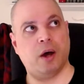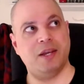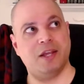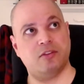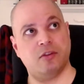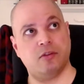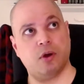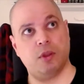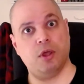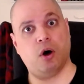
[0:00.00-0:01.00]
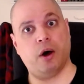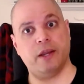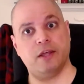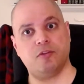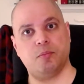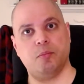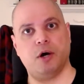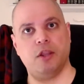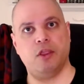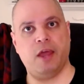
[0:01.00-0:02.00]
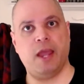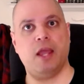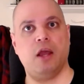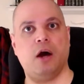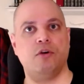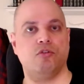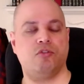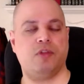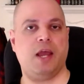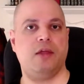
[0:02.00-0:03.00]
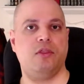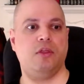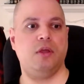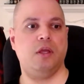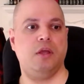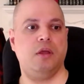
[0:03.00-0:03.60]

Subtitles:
necessarily honest, but they understand the